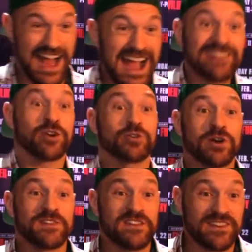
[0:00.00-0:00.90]
I don't
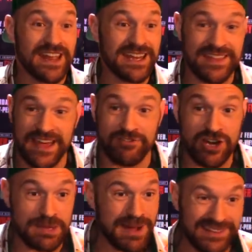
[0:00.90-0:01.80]
know if even any of that
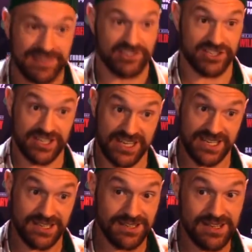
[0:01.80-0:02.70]
really matters on the
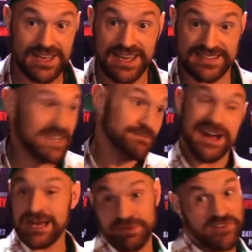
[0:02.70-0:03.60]
night. It didn't
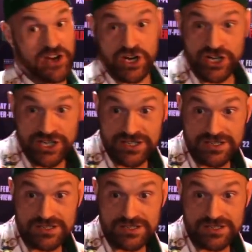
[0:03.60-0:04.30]
matter before.